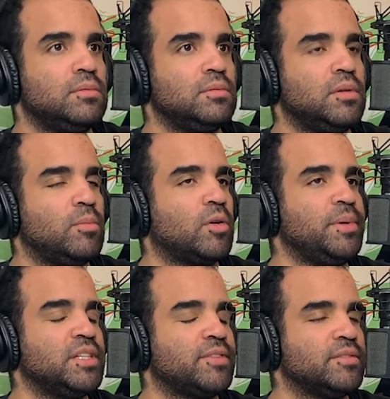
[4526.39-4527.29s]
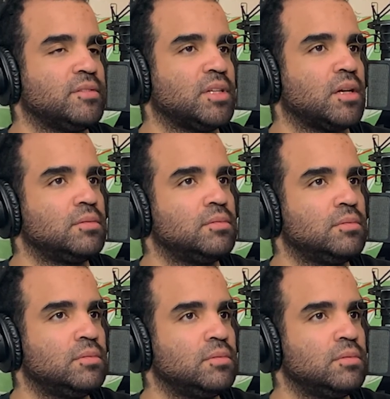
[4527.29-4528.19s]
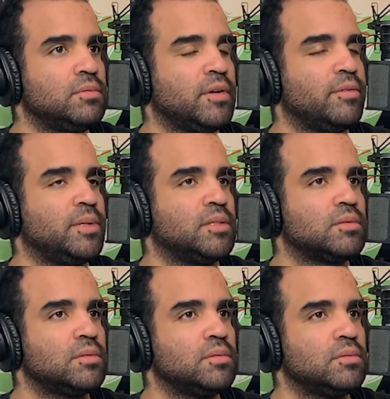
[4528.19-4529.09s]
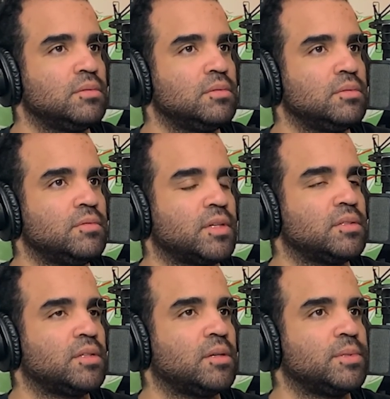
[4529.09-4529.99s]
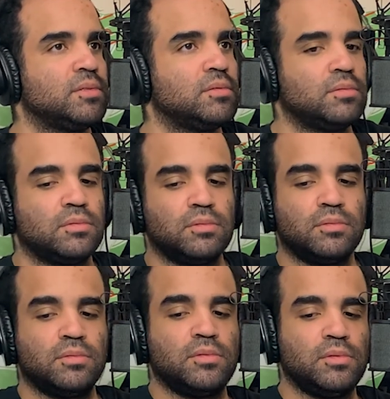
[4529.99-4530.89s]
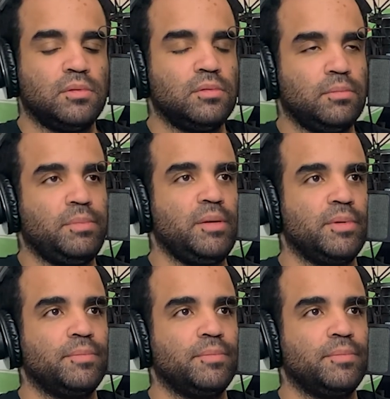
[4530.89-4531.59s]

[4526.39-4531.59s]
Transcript: and more PS5s in stock for everybody else. Scalpers. Beep.